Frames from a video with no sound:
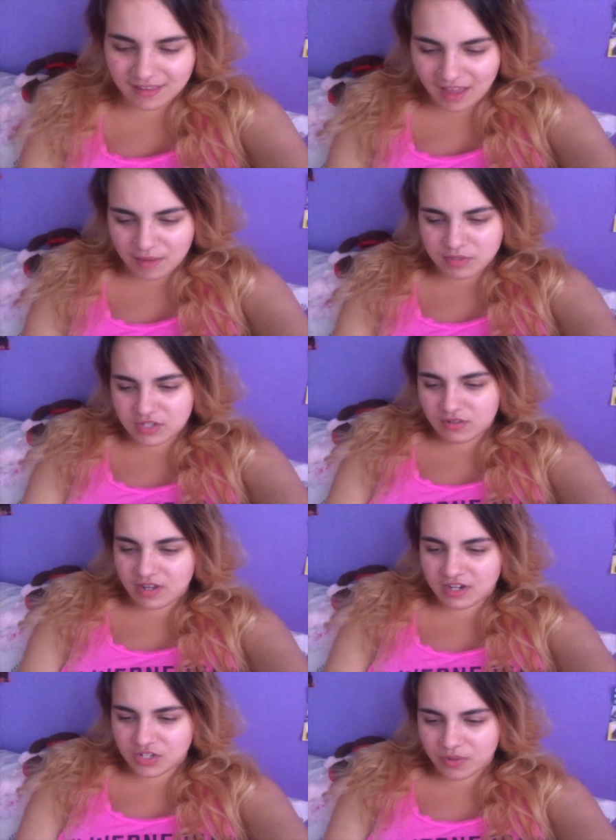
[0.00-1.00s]
I'm still
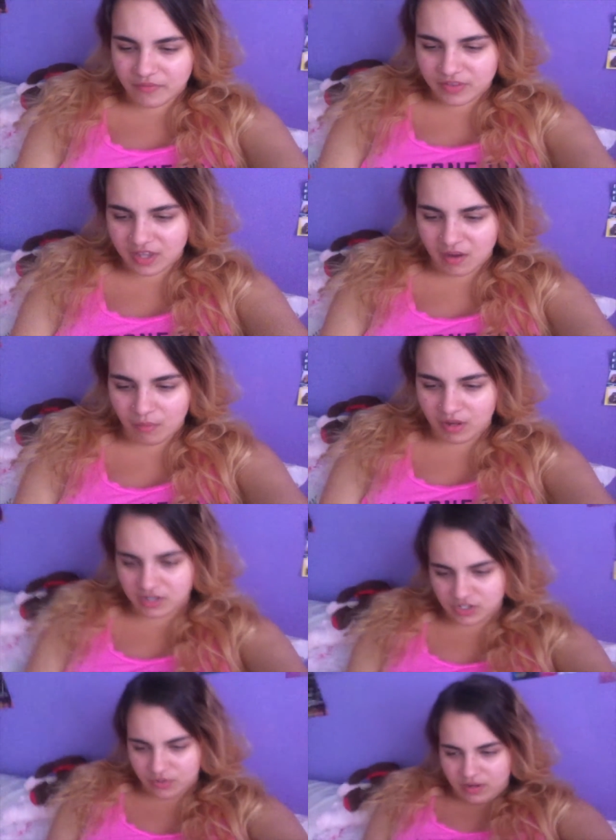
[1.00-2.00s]
gonna do everything I want to
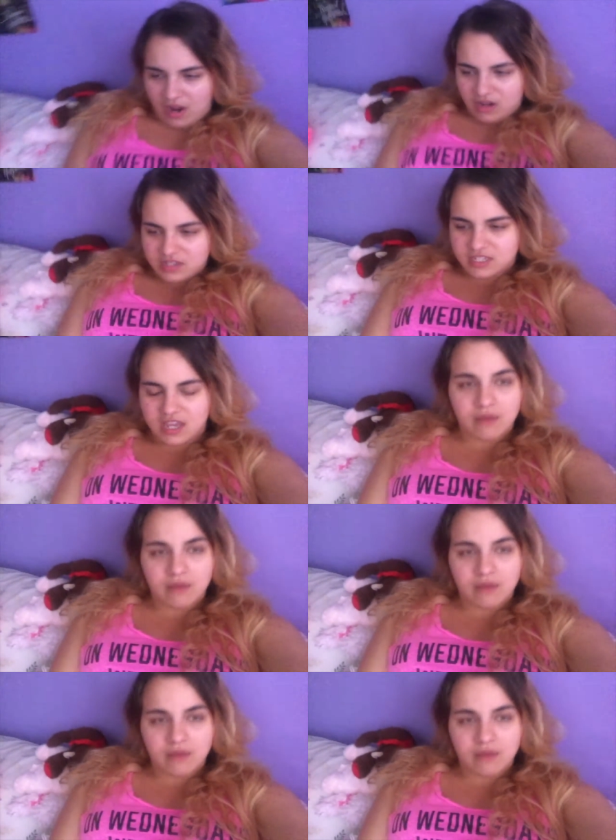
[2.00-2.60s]
do, and honestly,